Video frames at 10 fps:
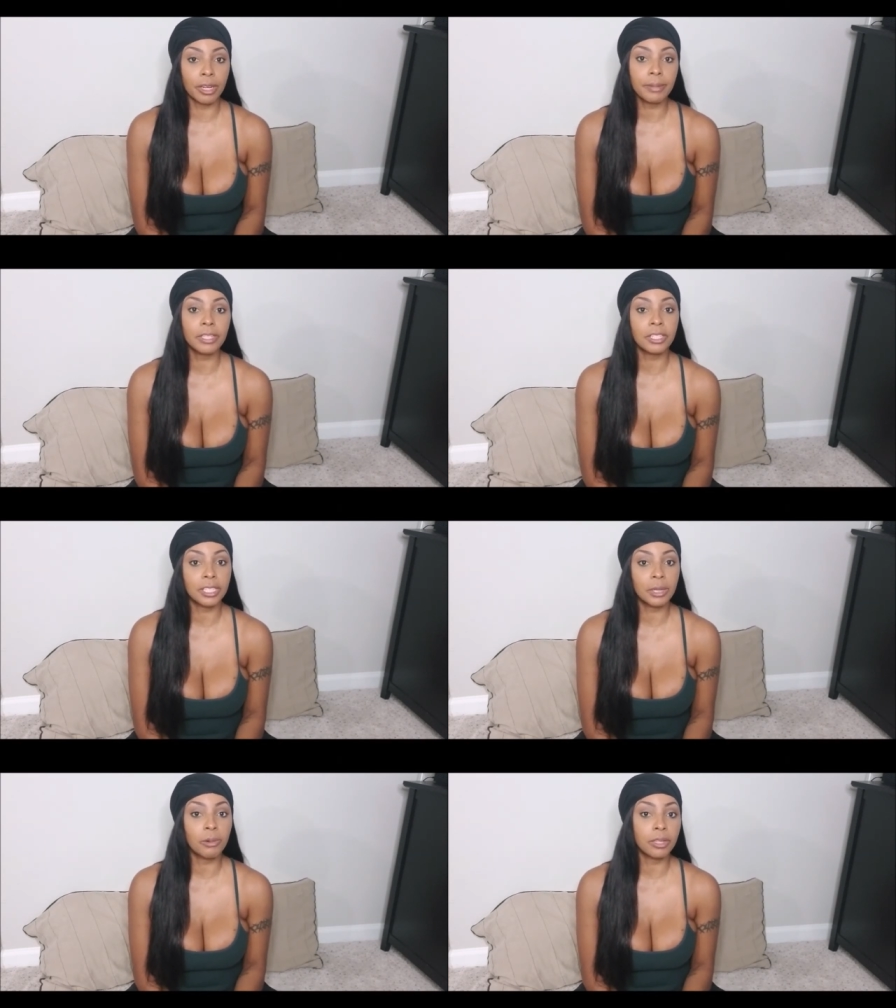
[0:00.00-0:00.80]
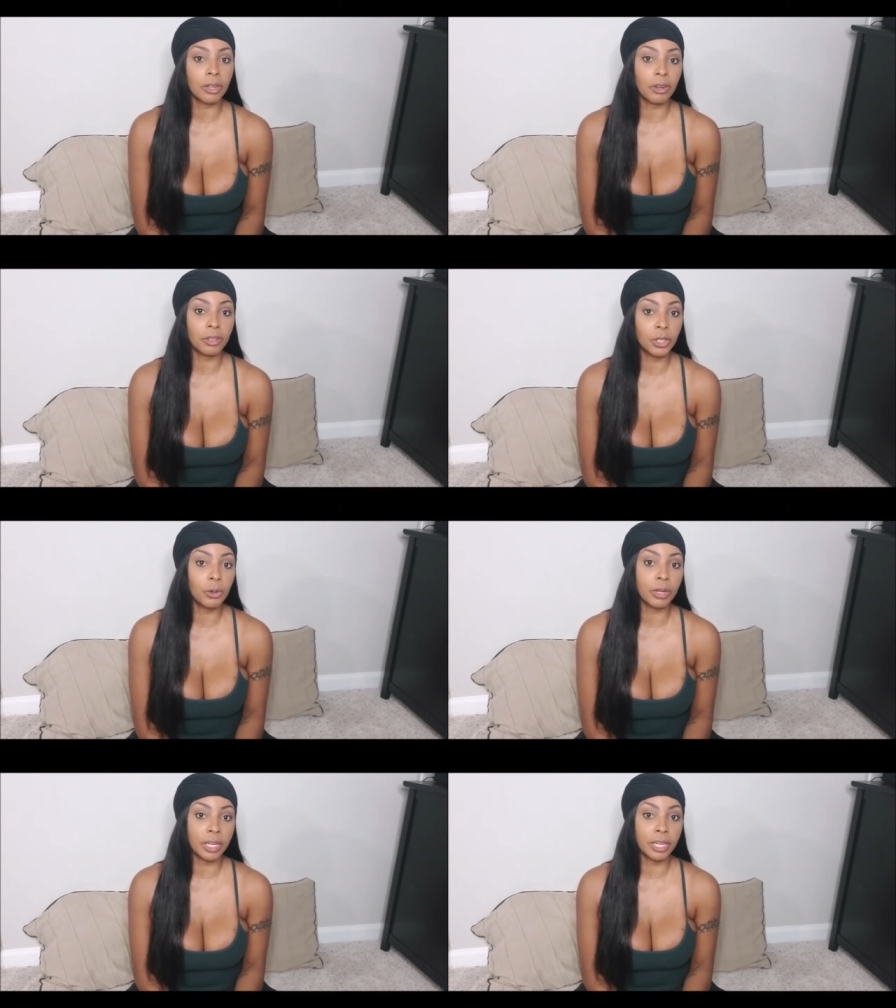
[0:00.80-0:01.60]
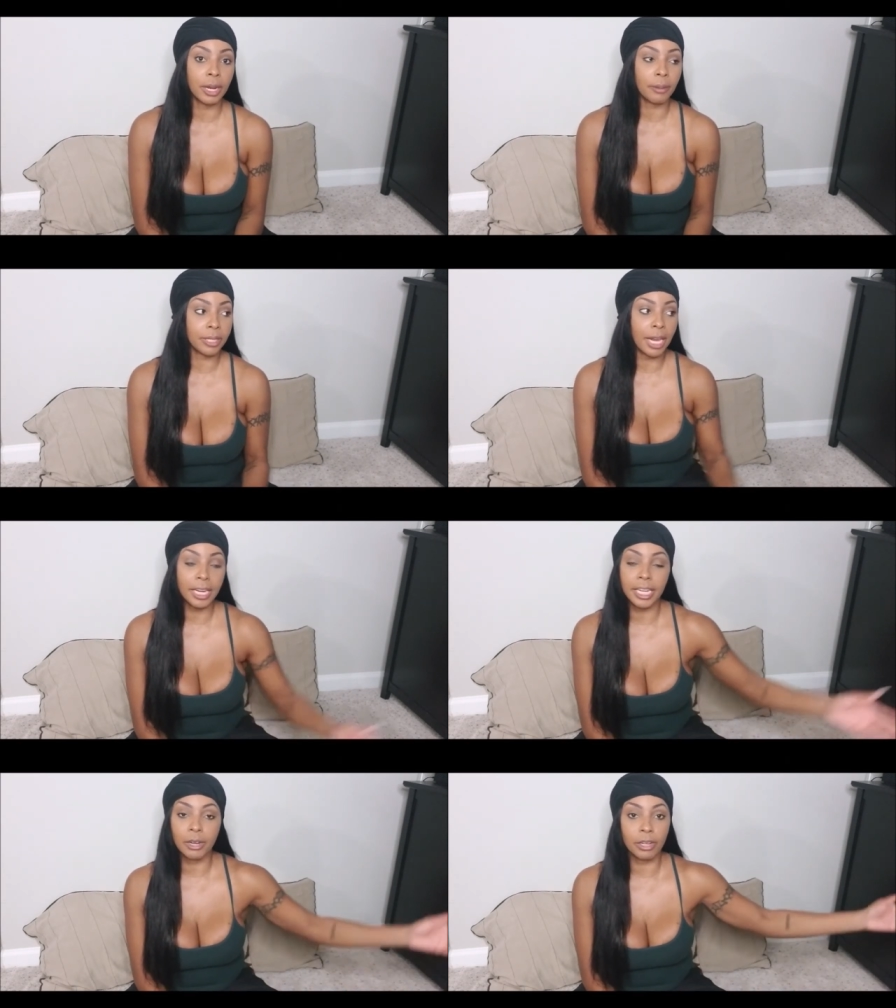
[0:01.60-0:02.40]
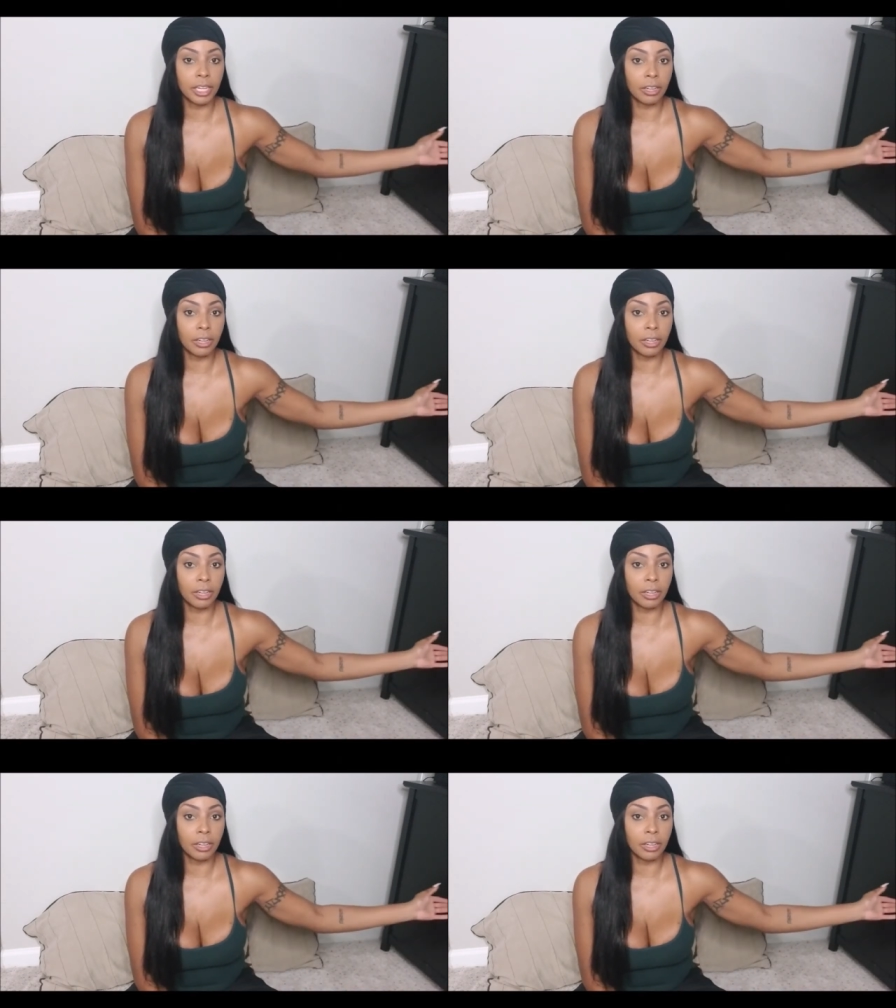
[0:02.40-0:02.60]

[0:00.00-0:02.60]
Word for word: Let me just see what they're doing in there because I didn't hear any